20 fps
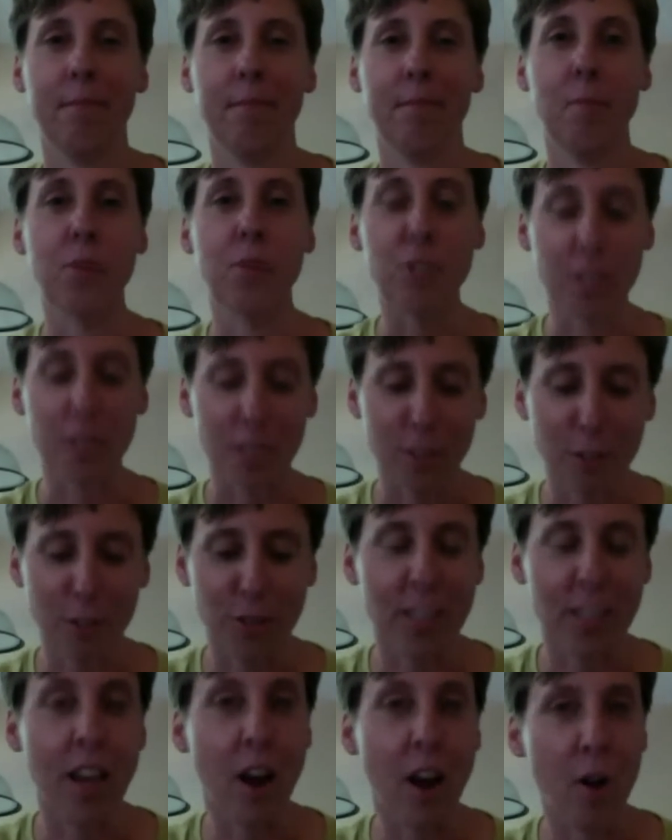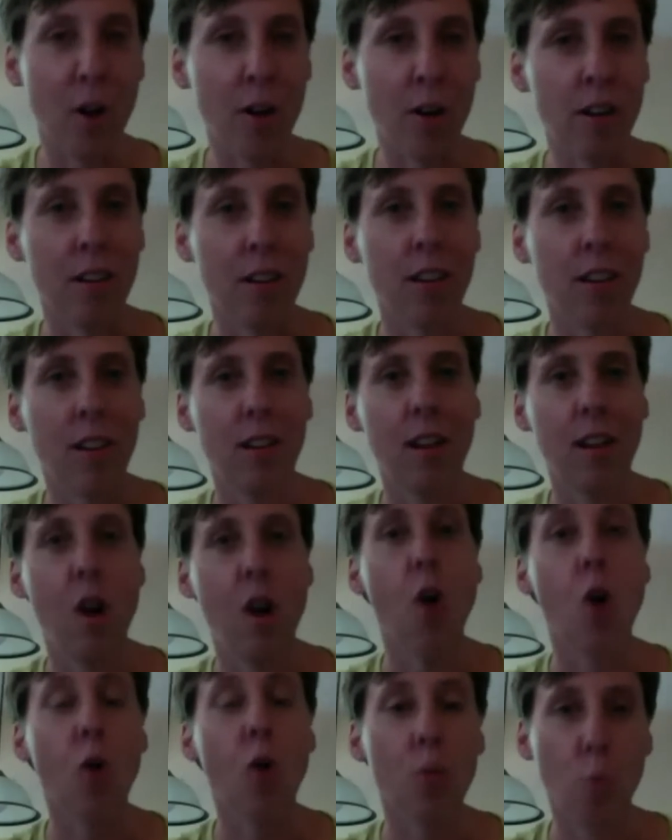particularly our
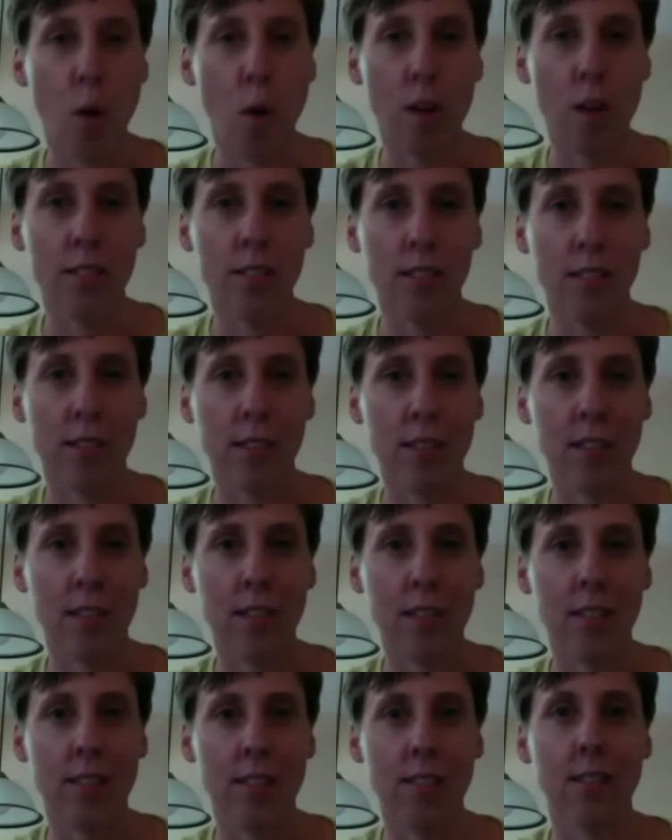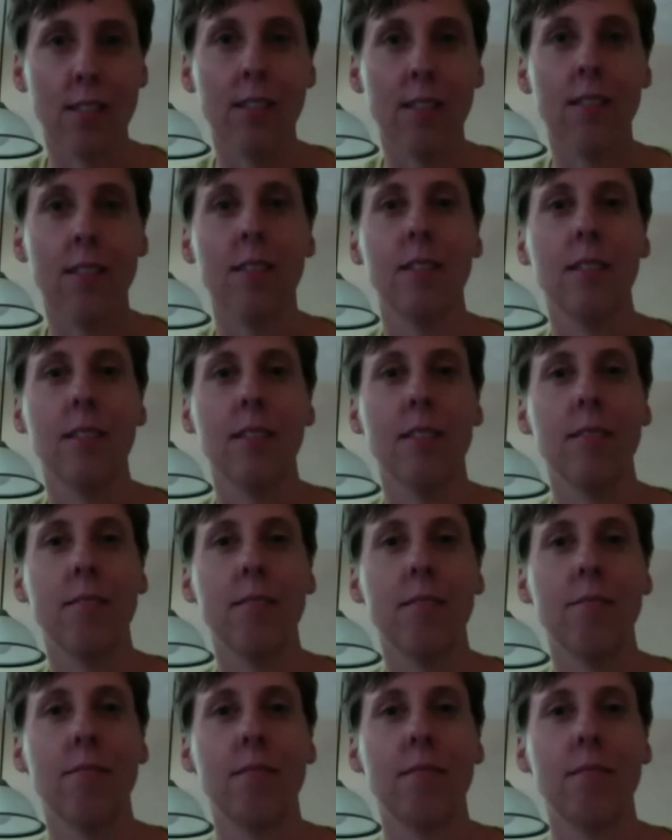own wants and needs
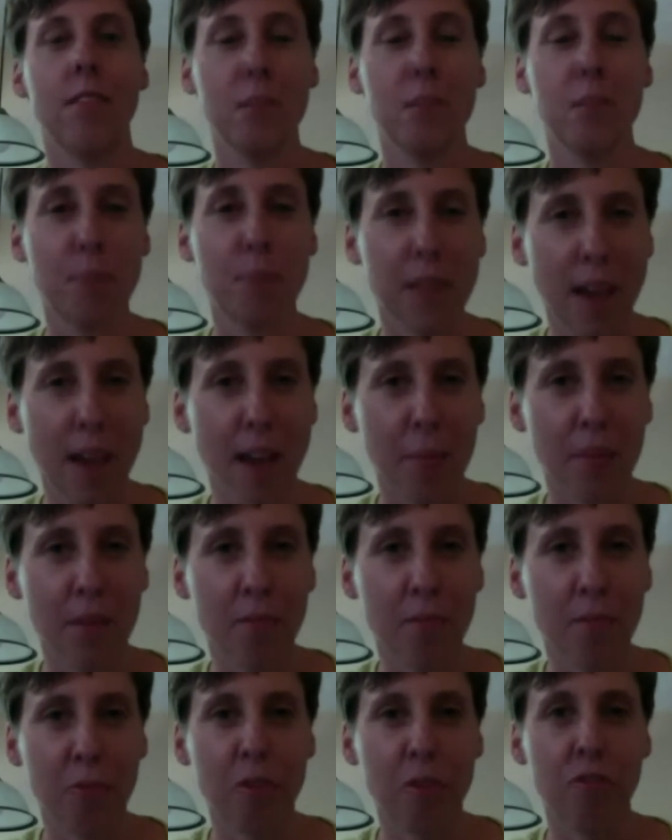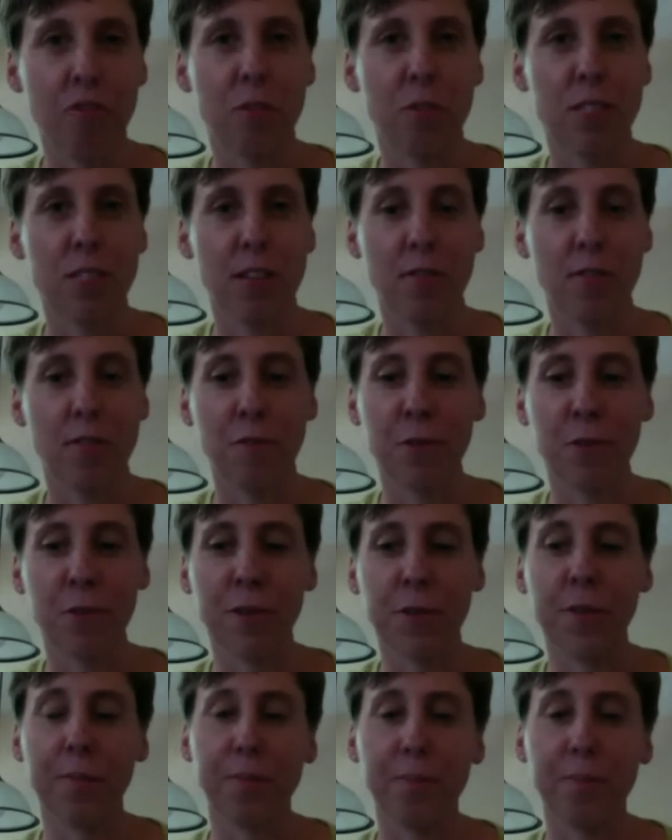to be happy and free from suffering.